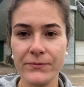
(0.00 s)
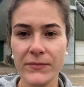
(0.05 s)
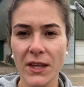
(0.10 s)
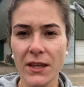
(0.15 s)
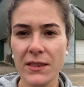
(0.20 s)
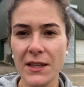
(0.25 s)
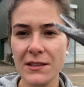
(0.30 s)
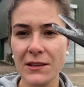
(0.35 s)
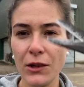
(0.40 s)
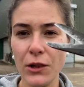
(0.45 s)

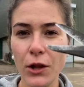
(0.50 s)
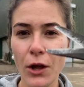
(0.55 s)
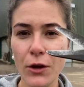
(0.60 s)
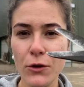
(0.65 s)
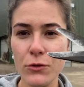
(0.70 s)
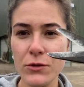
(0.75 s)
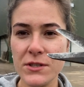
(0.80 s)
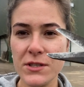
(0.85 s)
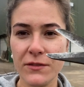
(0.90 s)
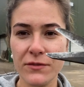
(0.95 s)
There's
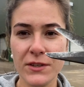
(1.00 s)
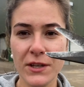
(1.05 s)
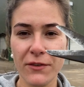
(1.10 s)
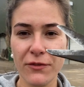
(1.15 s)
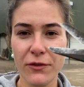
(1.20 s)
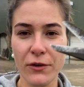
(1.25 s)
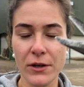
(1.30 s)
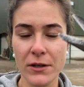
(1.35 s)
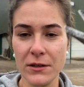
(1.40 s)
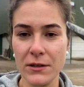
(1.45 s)
loads of
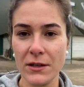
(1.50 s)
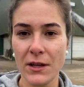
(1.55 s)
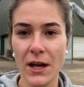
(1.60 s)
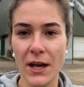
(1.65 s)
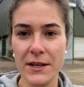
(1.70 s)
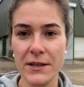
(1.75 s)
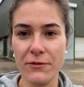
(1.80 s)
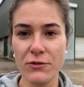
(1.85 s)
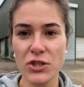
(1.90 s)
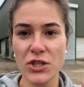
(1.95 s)
different
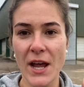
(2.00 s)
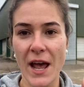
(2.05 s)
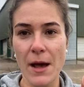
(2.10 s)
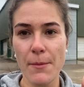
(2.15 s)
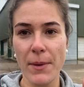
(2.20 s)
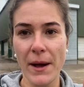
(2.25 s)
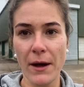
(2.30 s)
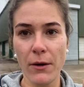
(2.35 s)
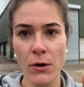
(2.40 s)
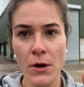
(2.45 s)
kind of chat
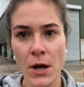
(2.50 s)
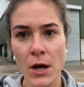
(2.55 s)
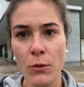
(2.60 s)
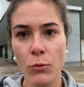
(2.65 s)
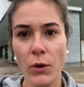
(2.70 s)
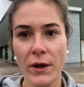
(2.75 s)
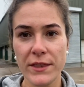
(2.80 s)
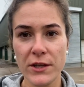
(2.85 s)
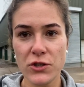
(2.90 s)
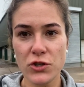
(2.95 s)
about
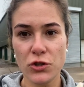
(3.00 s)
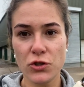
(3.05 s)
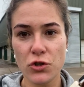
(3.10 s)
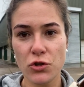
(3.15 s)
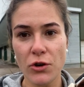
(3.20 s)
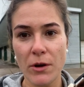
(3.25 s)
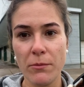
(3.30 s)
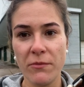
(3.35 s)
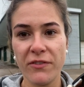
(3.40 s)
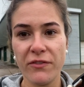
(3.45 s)
whether you should
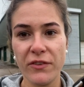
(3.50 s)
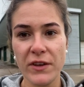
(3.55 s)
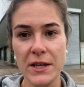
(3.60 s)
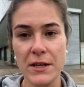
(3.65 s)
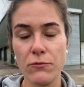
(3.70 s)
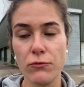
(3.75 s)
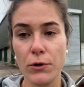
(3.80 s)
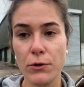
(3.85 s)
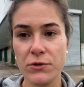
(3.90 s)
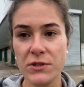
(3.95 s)
trim
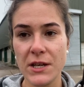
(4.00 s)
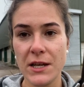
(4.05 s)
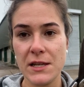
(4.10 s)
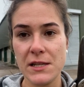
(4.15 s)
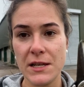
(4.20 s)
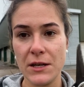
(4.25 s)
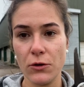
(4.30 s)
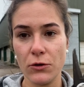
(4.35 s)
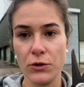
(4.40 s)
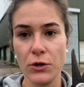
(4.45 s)
feet
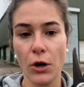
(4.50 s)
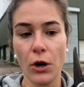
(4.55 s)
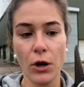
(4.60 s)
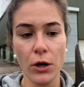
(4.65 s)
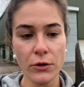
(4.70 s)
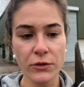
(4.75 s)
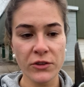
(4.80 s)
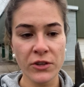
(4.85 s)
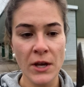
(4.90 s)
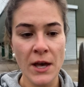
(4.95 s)
routinely or
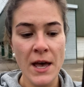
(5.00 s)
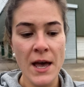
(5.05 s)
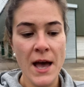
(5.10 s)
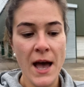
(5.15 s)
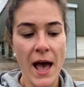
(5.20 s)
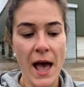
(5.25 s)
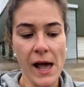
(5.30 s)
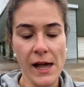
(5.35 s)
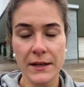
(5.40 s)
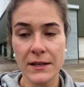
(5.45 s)
not.
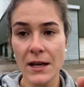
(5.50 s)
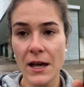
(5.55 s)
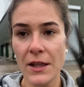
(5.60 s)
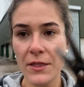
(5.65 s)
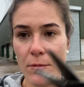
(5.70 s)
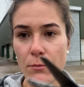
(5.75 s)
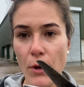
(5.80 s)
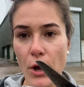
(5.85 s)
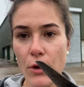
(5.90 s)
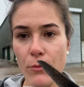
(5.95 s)
And at
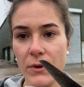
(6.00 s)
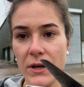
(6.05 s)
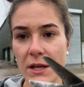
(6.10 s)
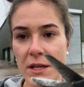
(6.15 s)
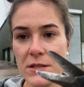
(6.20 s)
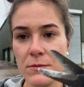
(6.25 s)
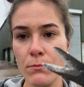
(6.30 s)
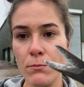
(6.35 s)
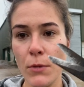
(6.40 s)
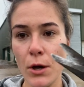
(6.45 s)
the moment it
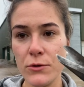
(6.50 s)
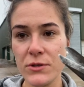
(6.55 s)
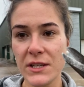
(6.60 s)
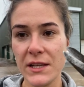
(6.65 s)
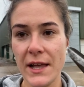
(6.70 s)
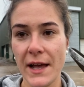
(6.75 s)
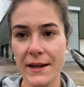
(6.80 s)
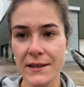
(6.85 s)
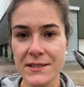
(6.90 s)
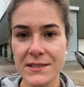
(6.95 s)
is
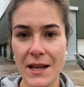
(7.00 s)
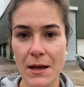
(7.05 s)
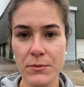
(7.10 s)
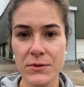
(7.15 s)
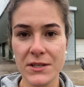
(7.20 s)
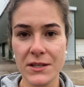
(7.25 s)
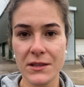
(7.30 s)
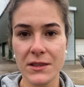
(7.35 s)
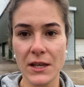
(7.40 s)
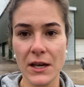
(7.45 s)
mostly
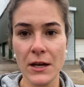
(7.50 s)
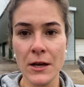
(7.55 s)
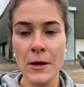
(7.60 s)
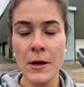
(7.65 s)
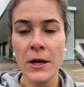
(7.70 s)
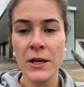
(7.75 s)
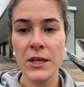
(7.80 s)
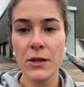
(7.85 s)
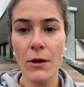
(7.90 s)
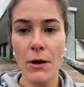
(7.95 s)
accepted that
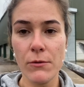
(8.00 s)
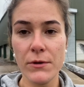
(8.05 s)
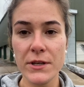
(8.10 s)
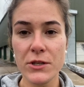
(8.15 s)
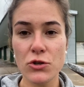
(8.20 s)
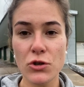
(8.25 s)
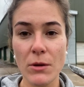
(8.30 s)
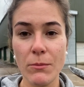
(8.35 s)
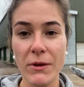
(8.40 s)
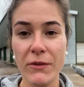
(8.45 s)
you only
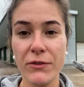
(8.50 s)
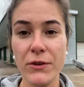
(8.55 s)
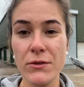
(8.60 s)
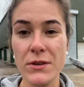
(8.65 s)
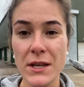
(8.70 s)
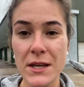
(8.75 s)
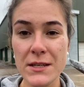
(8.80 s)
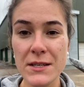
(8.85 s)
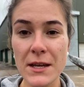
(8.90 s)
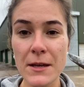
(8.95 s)
trim if you
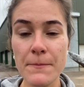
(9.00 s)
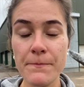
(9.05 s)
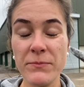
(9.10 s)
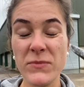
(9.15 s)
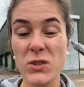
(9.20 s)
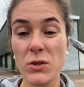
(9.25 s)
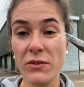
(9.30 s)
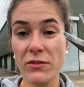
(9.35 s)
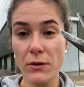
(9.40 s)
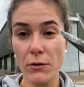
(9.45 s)
need it,
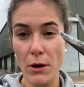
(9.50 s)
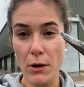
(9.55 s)
so if they're